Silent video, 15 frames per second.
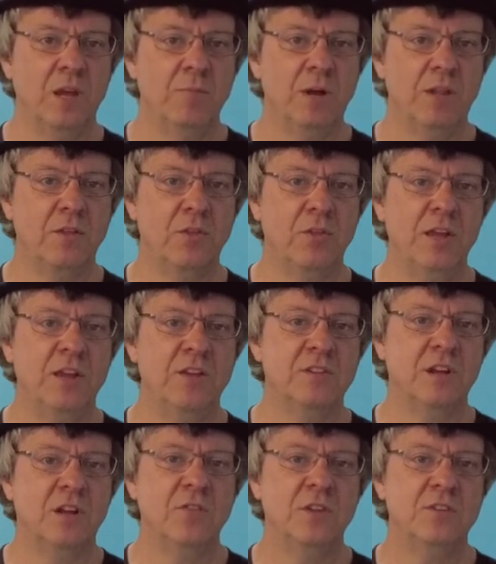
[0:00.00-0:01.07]
But the thing is,
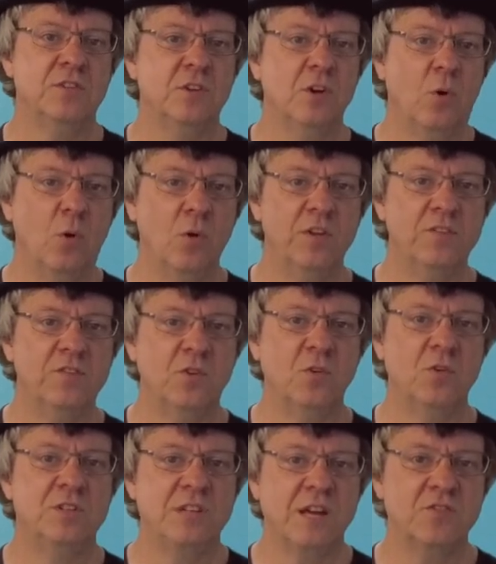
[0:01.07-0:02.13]
all this
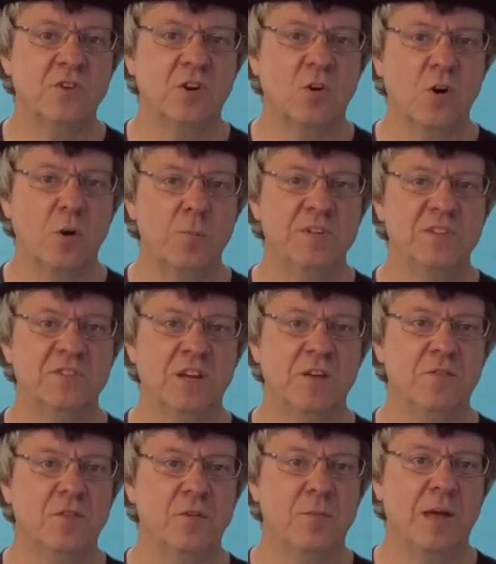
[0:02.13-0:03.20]
good does not compensate
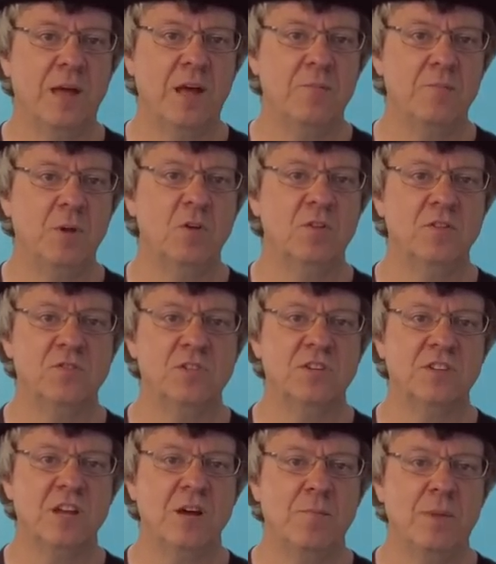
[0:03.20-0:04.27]
for the bad because of
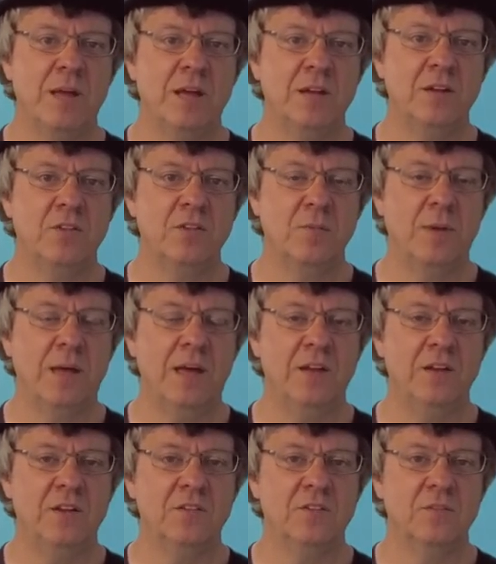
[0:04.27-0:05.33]
just how bad the bad
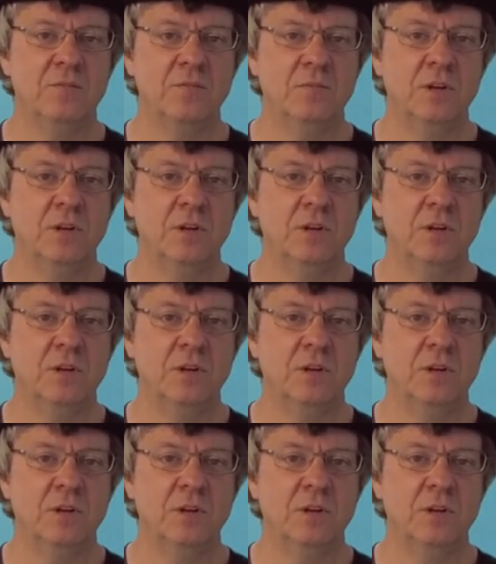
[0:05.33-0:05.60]
is.